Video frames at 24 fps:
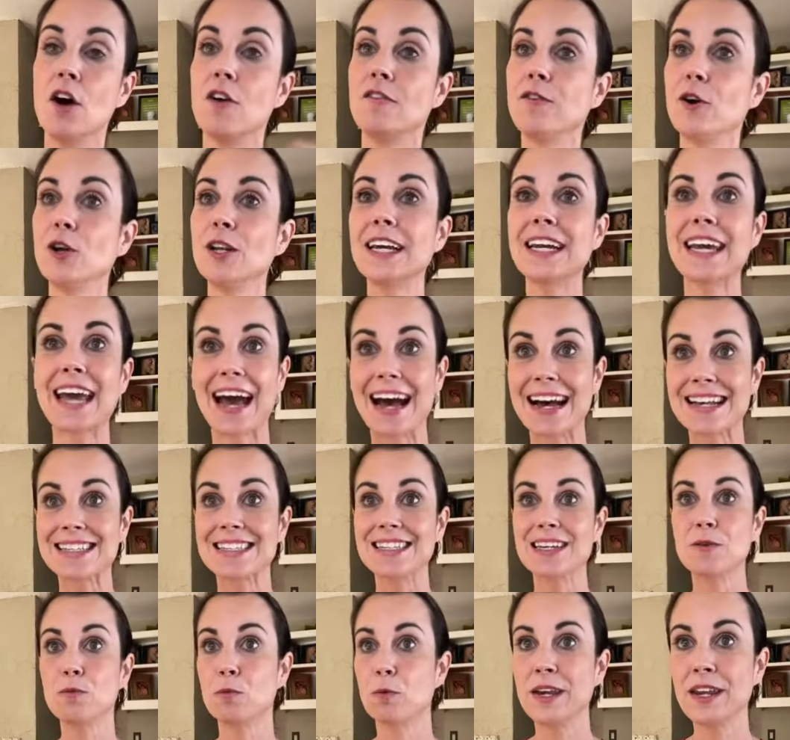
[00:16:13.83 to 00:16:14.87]
Folic
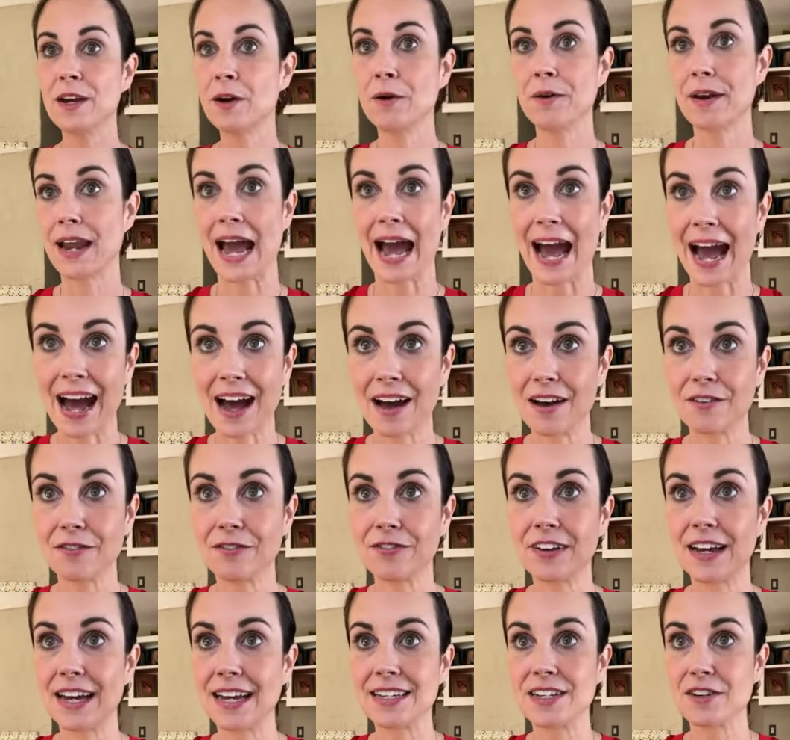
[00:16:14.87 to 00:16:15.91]
acid, we don't
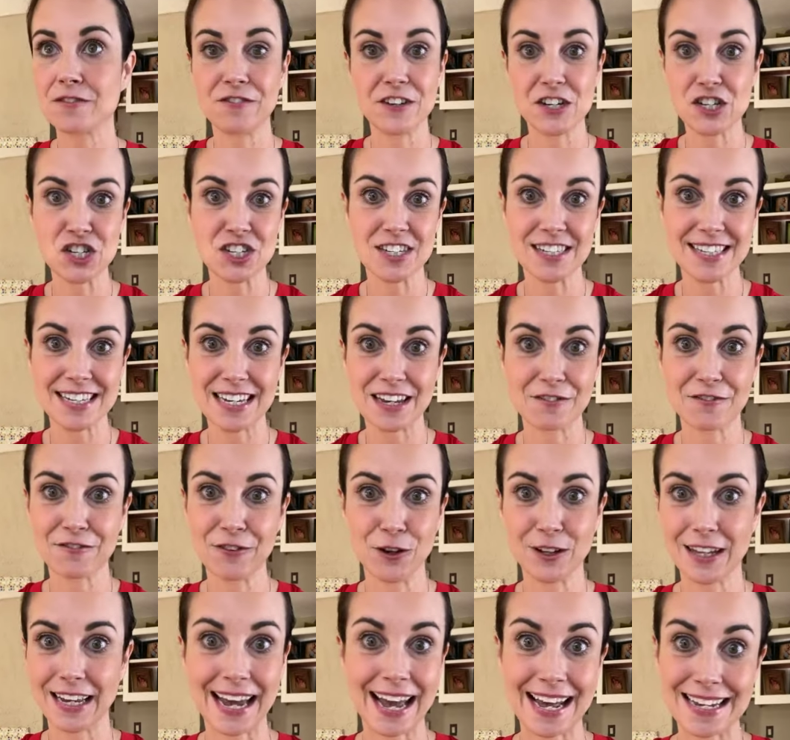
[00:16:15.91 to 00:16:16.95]
have a deficiency in
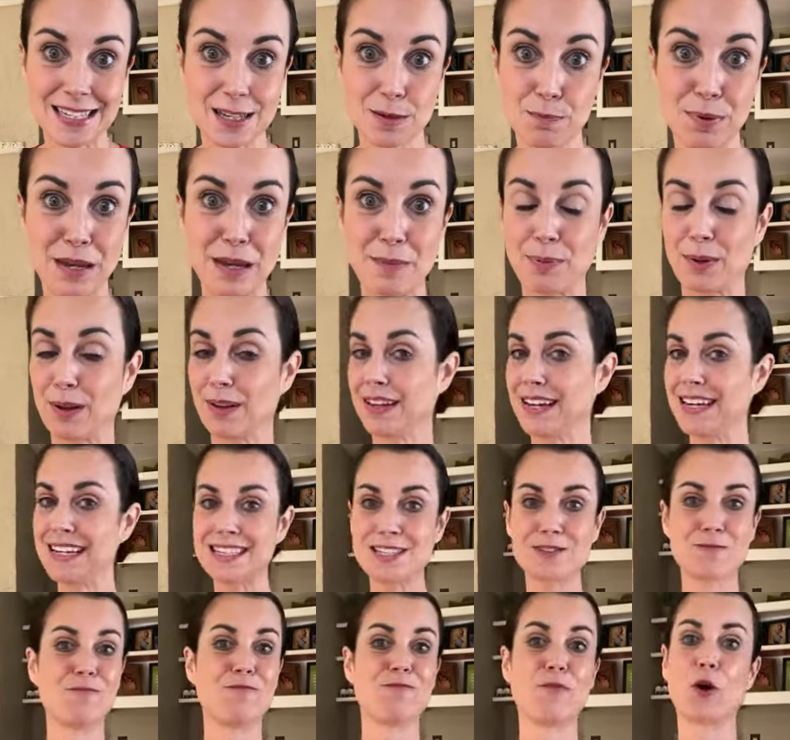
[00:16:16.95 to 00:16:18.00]
folic acid, people.
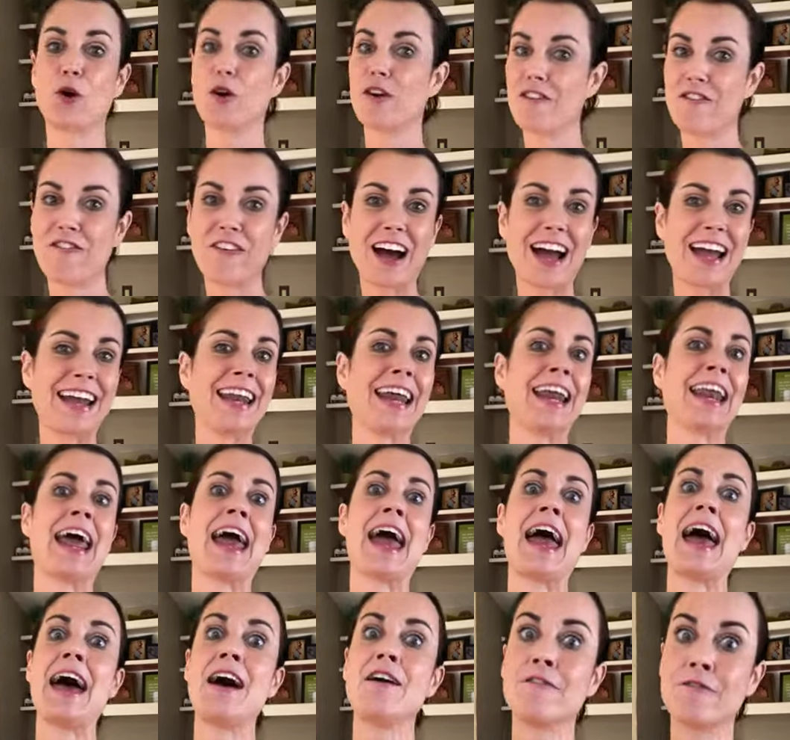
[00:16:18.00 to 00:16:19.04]
It's fortified in
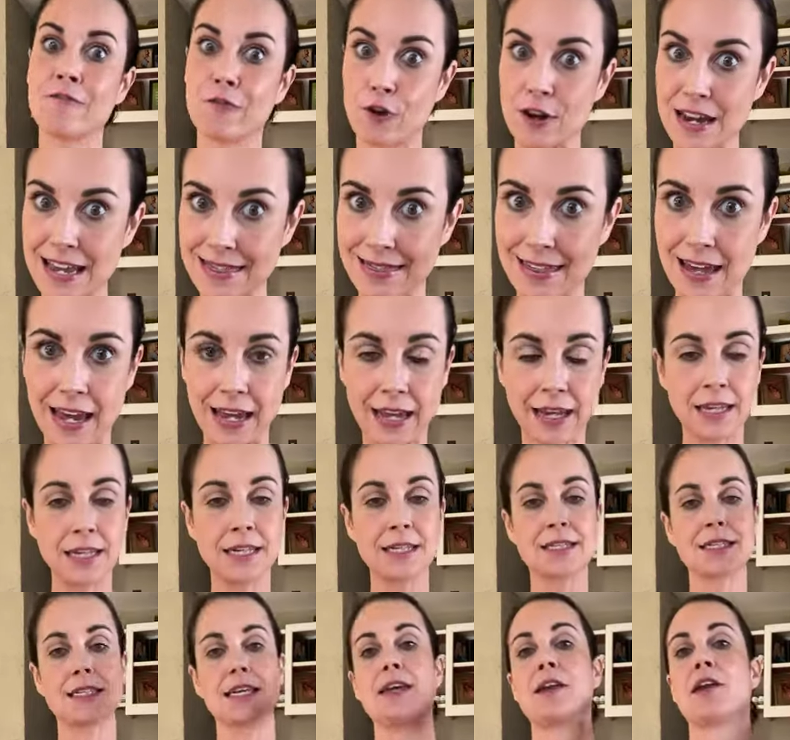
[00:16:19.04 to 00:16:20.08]
everything.
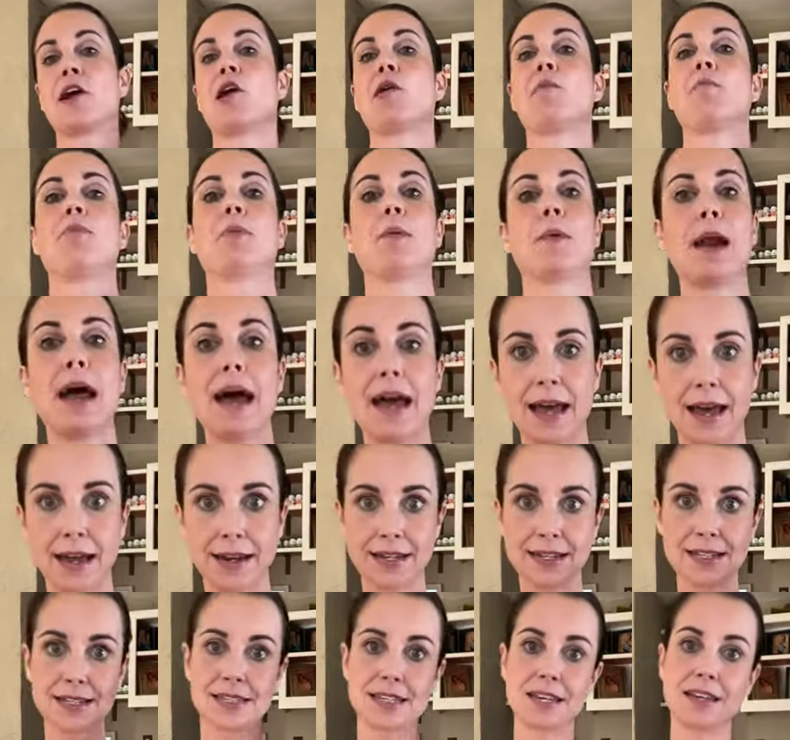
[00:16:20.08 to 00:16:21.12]
It's in our bread,
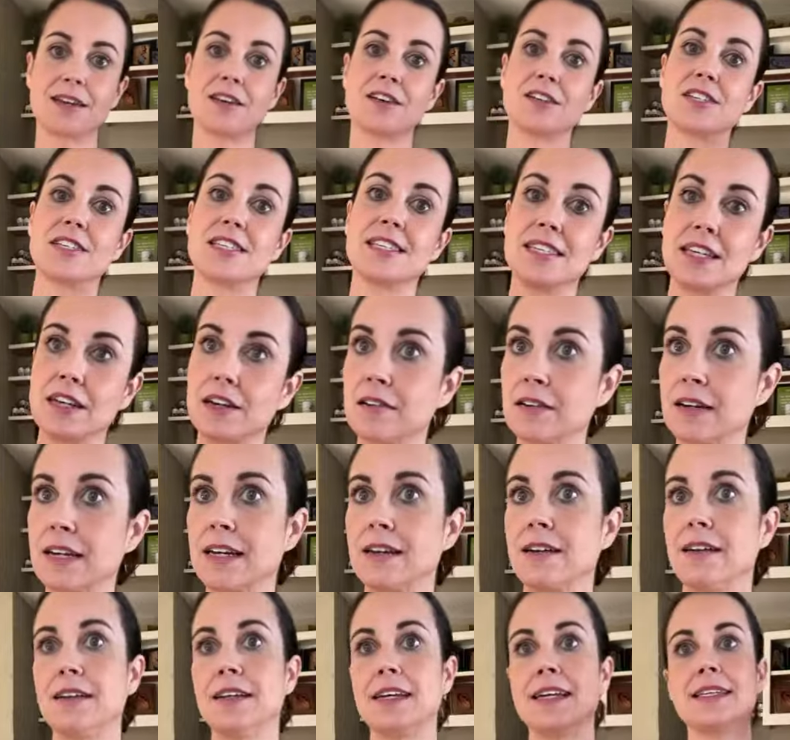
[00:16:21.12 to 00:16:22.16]
it's in our
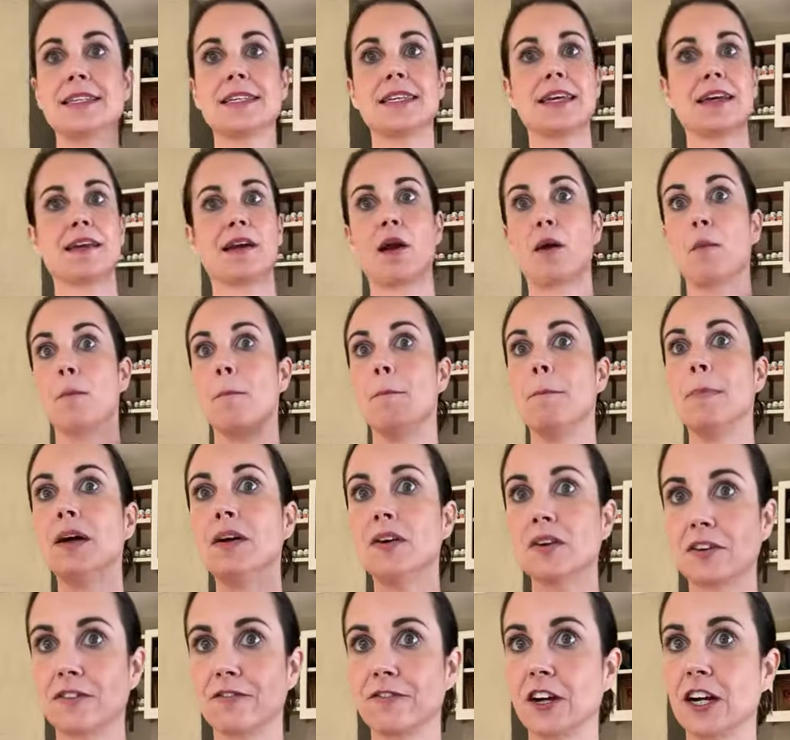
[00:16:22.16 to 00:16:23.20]
cereal, it's in our
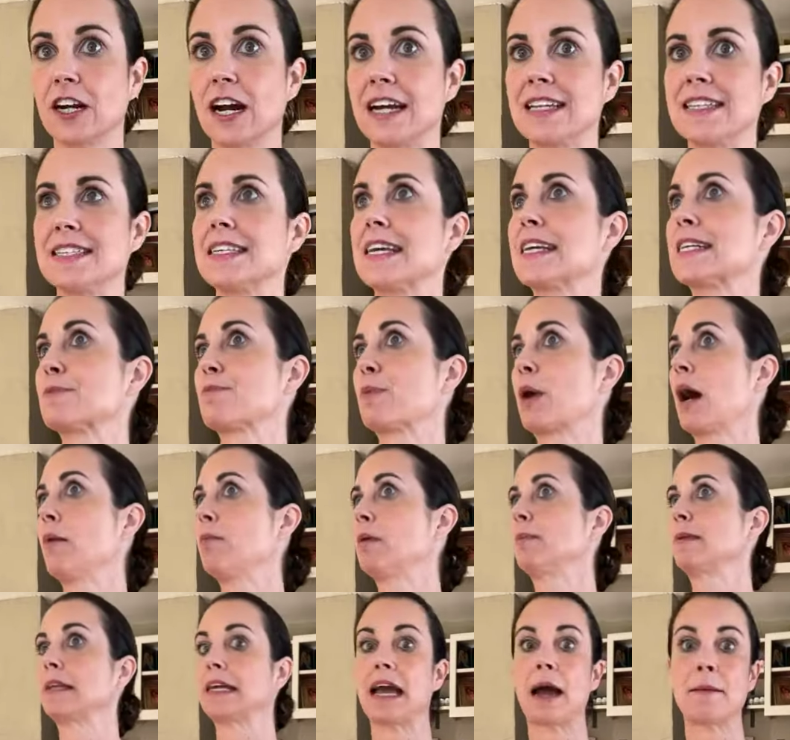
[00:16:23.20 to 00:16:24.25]
milk, for God's sakes,
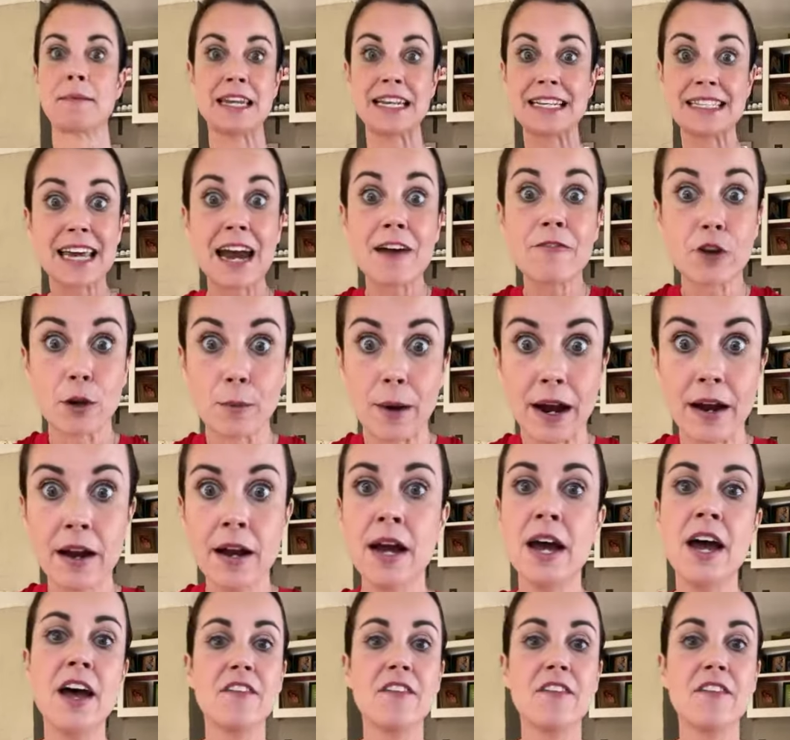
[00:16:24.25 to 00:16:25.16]
probably. I mean, it's everywhere.